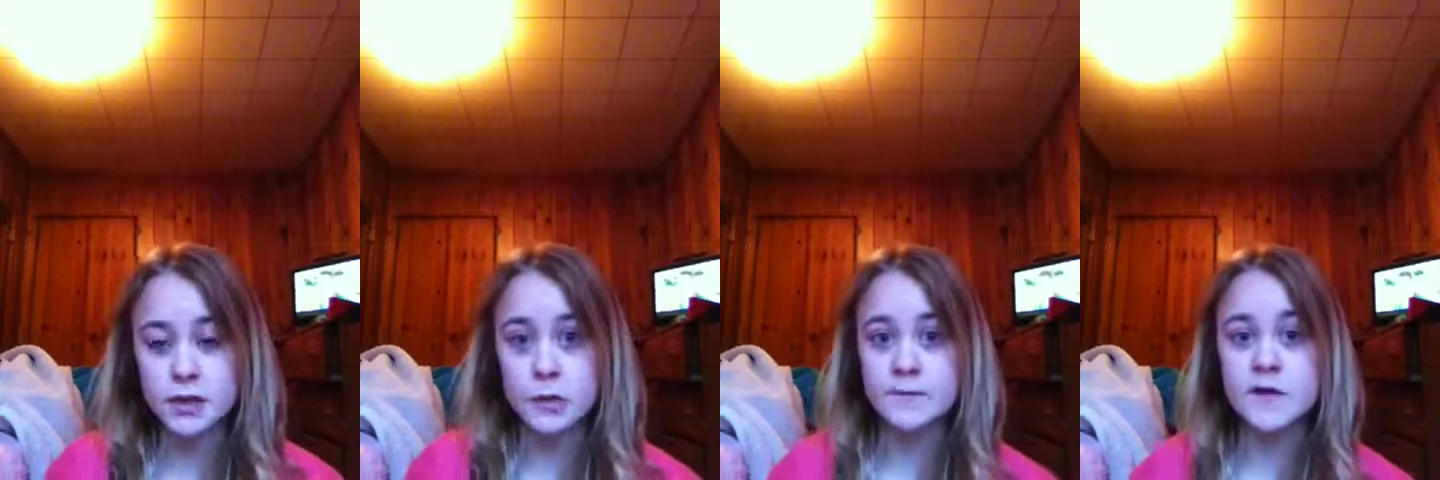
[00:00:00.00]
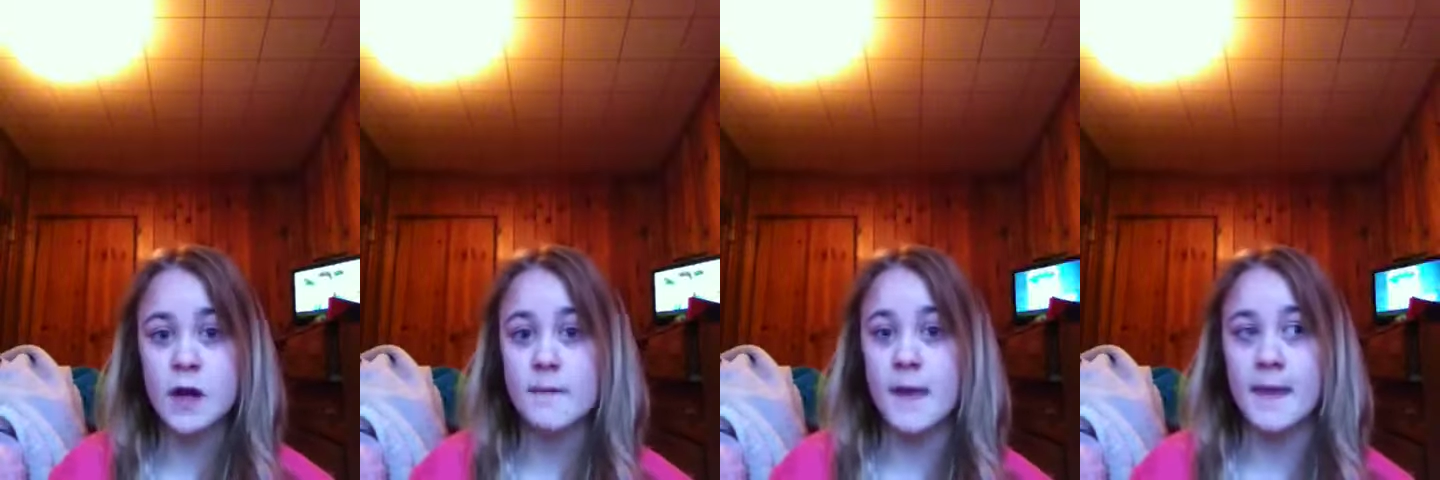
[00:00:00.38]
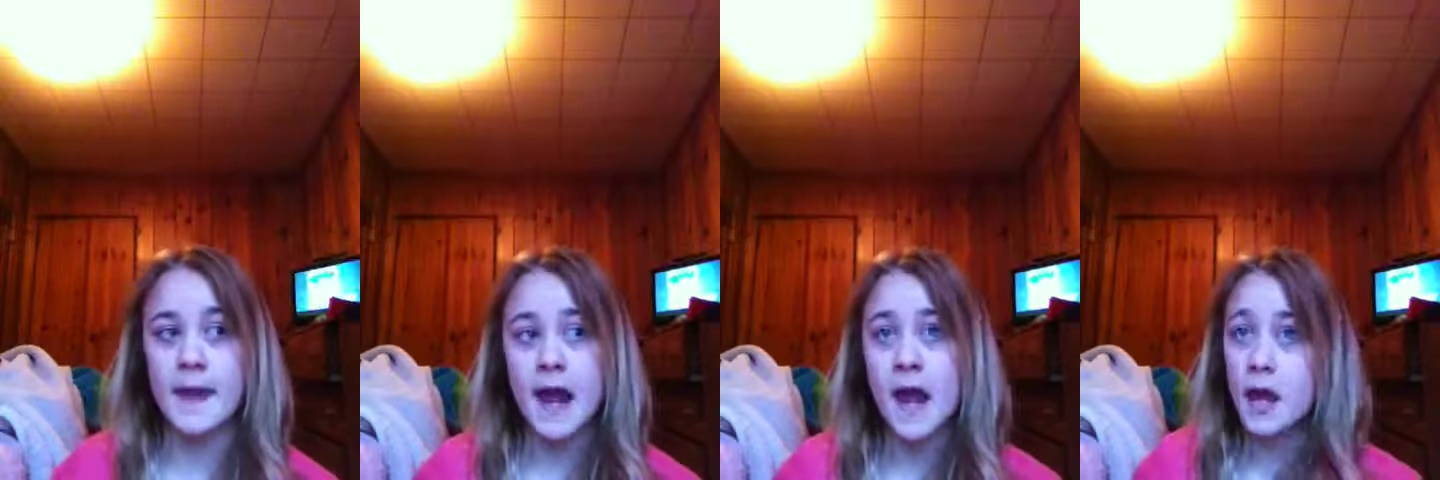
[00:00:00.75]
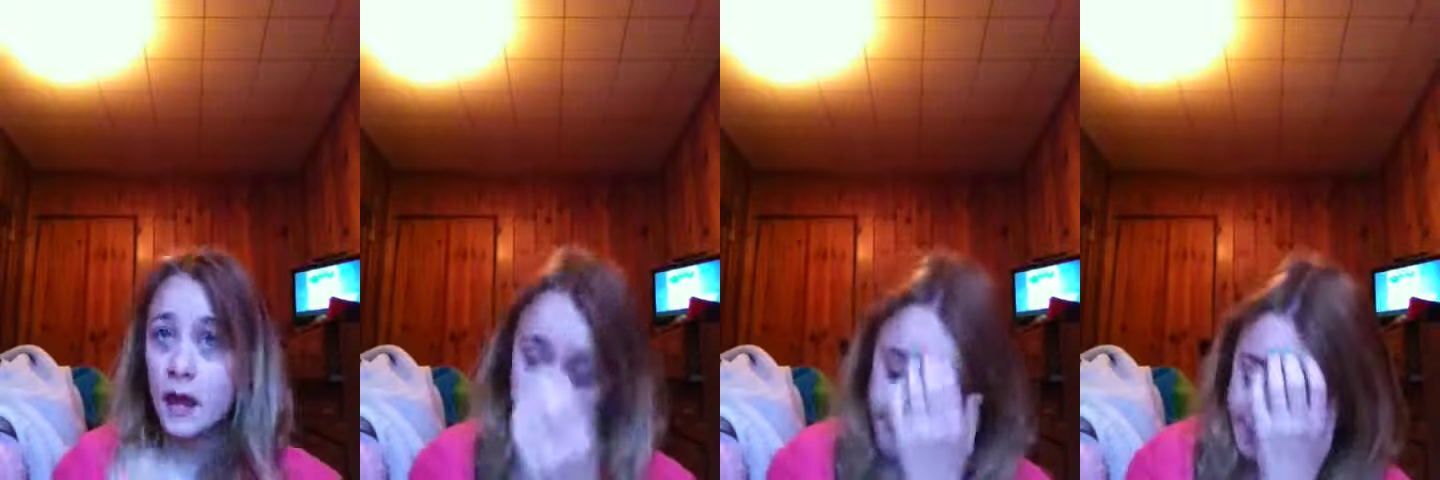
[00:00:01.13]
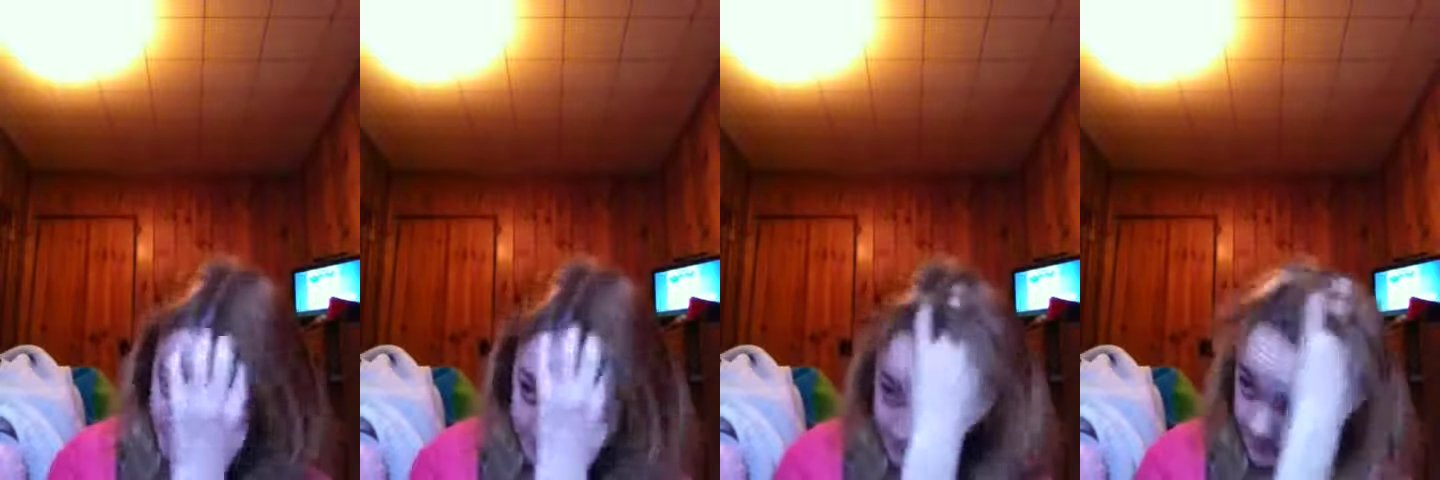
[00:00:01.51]
so I'm sorry about that. And
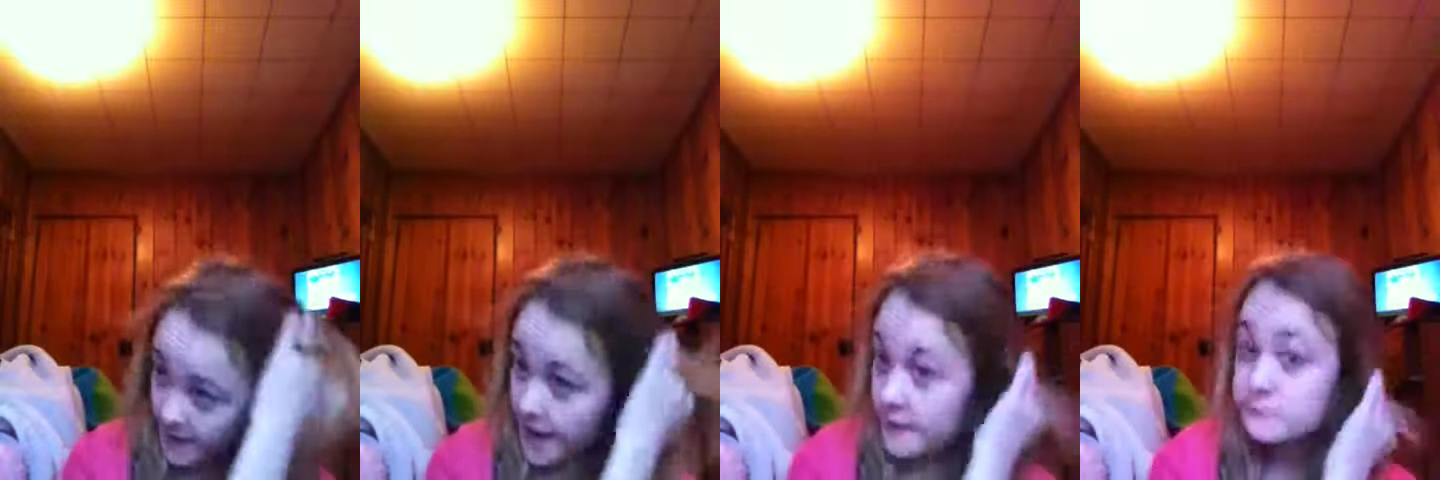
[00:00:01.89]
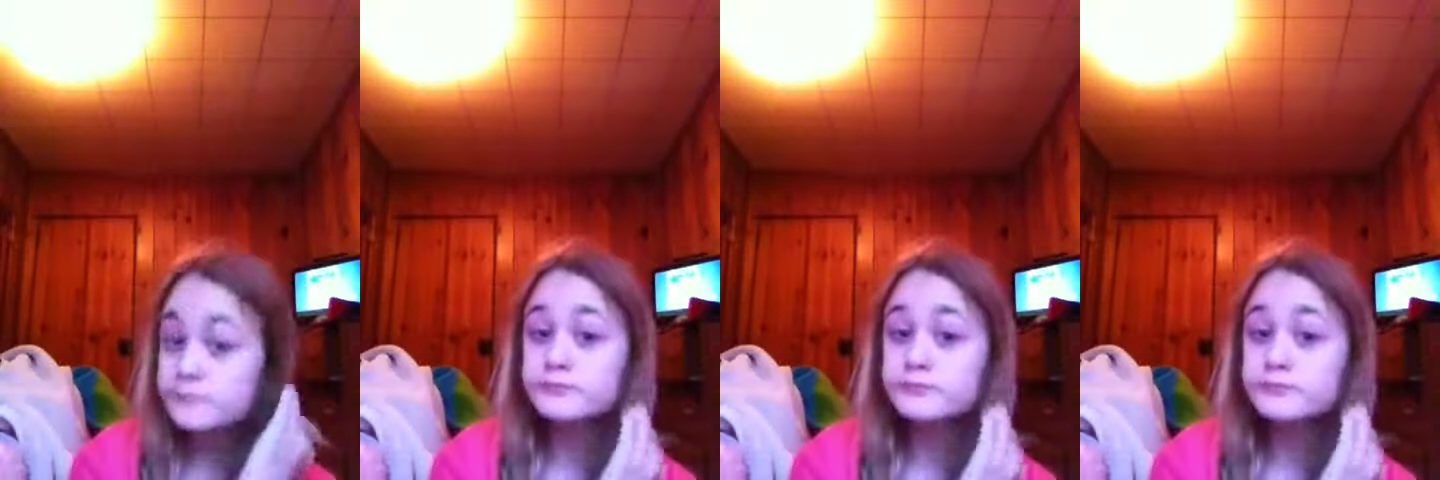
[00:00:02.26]
yeah,